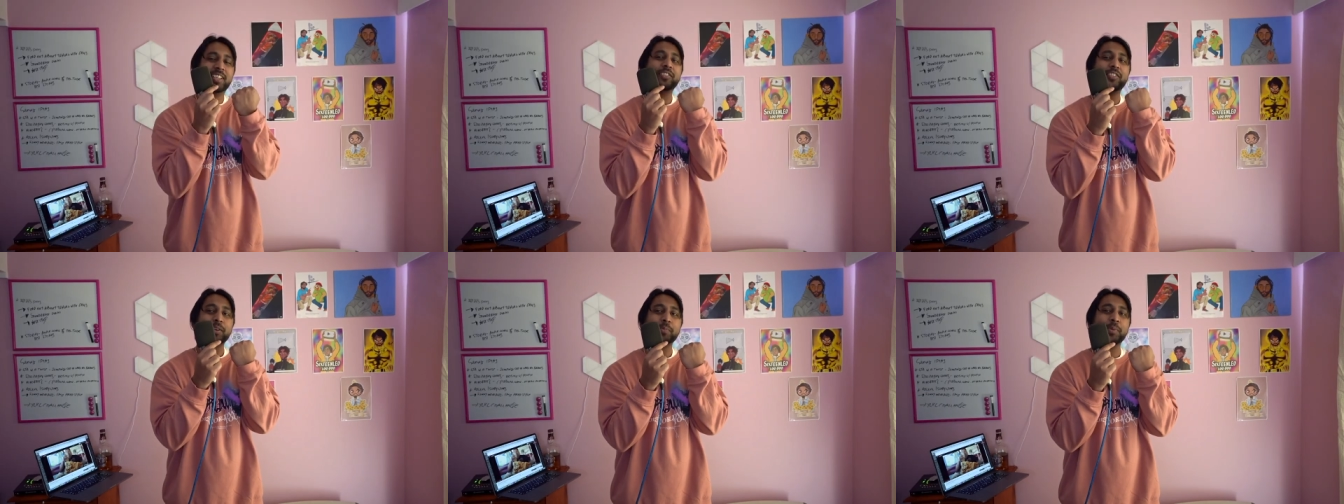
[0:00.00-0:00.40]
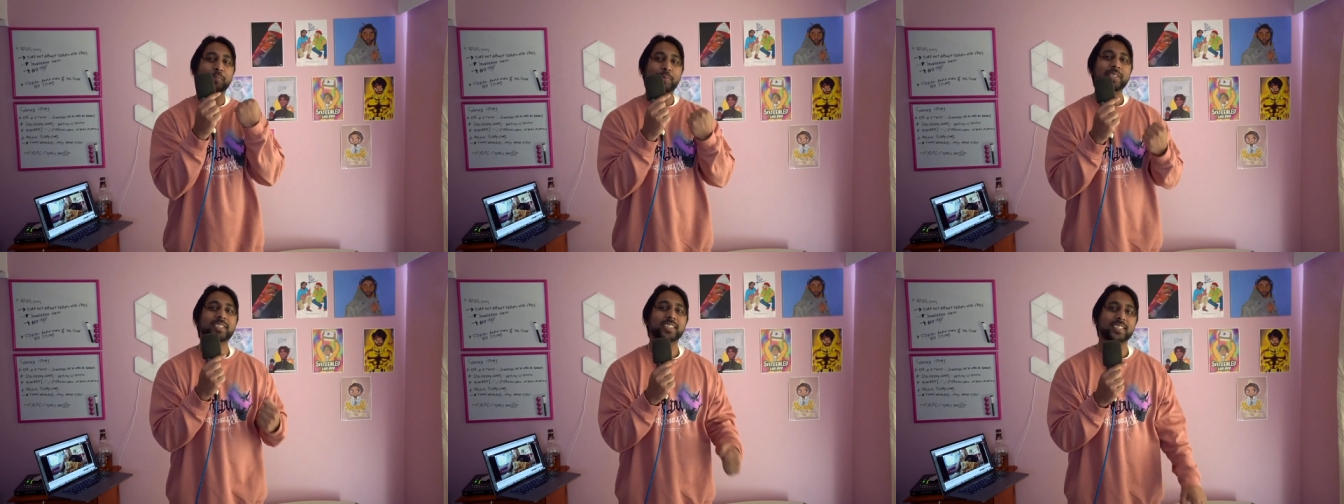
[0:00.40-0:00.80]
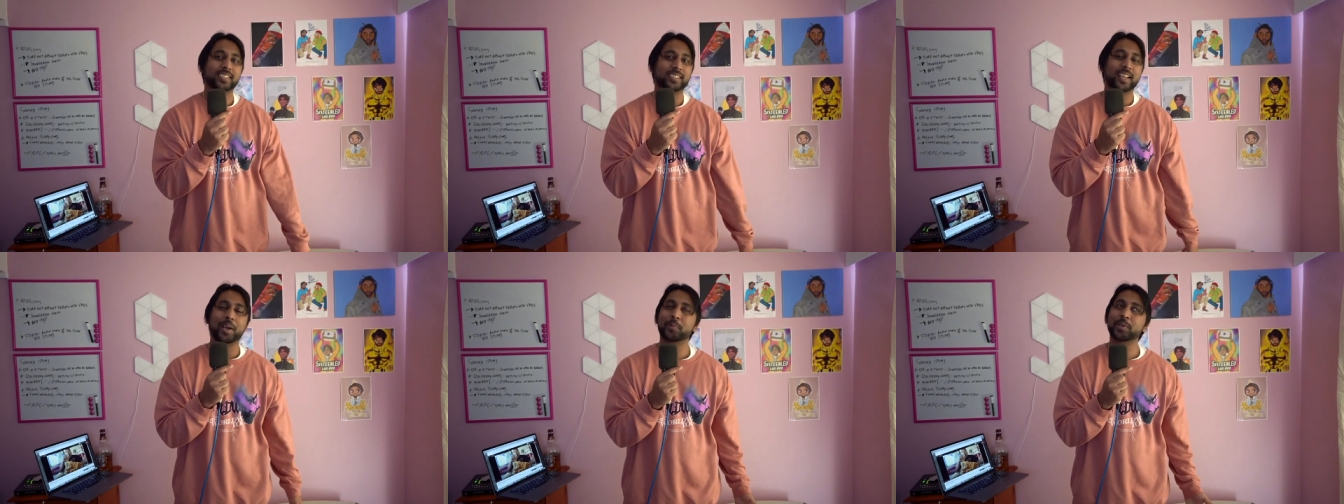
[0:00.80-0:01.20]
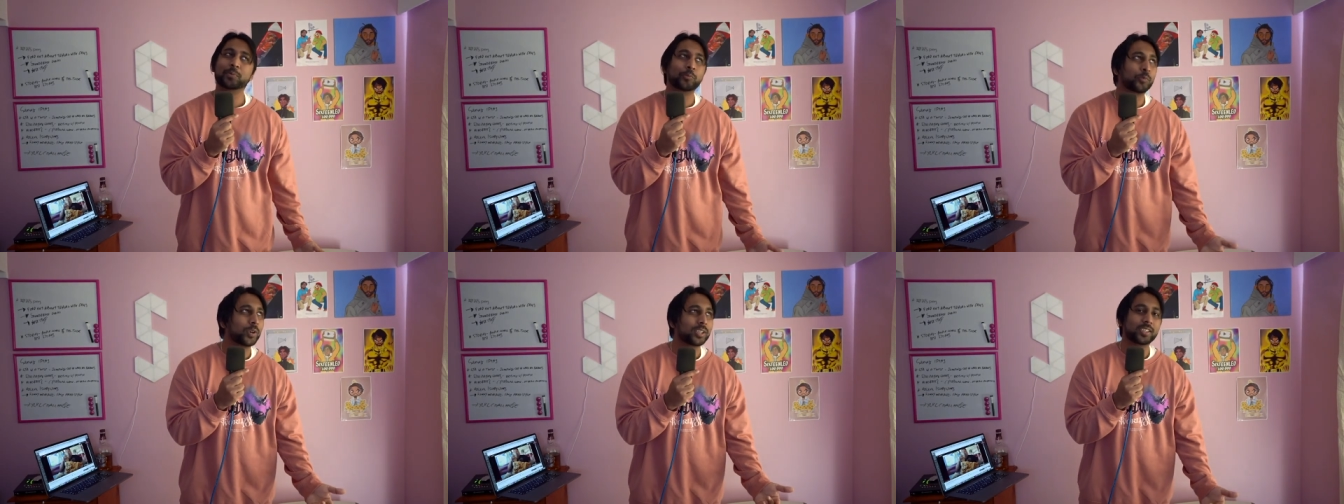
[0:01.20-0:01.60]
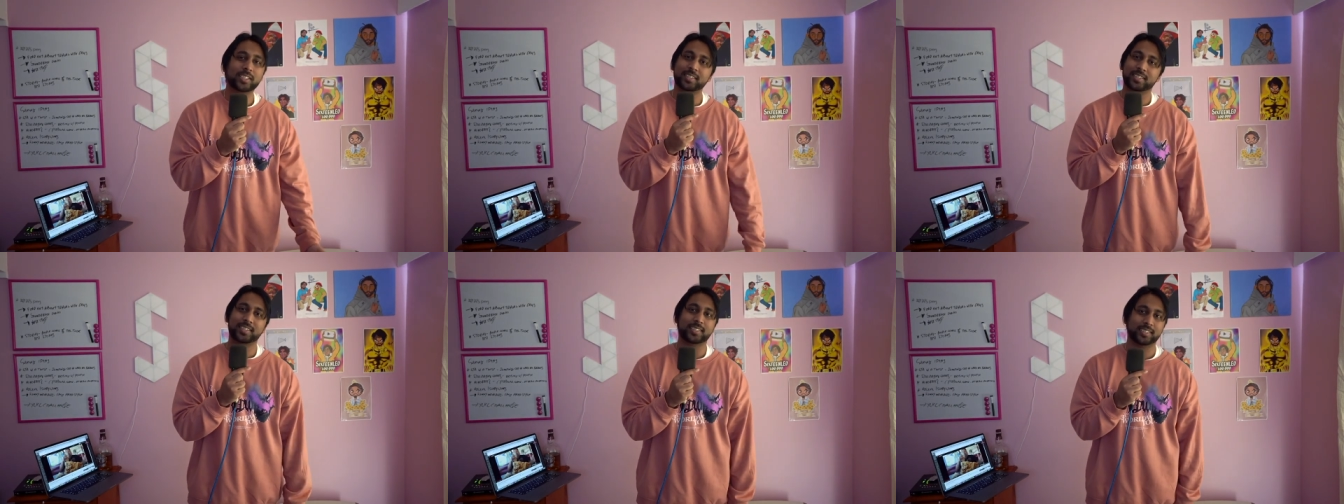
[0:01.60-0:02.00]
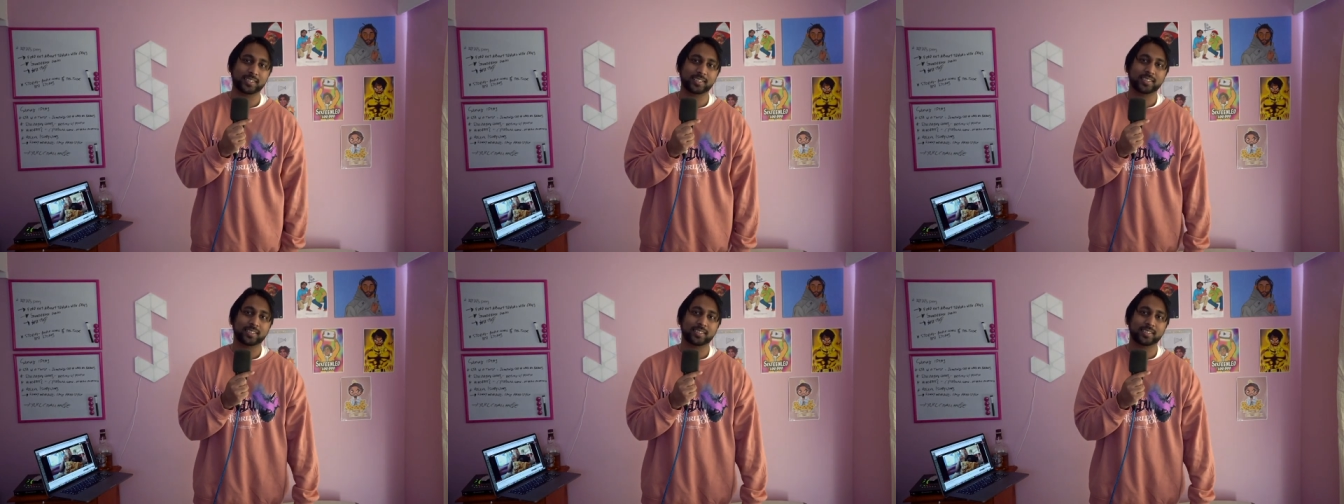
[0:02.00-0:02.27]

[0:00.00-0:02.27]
give them the business. I would want to see it